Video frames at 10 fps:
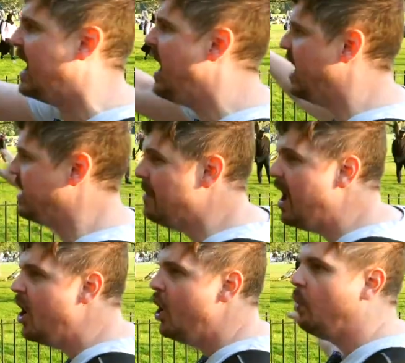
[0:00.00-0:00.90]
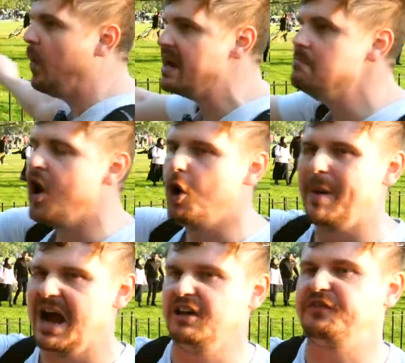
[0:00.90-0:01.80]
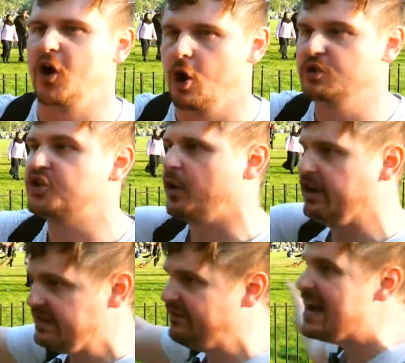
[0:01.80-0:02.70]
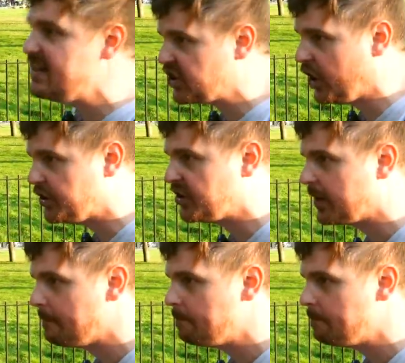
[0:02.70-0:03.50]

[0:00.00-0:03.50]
time when mobile phones were invented.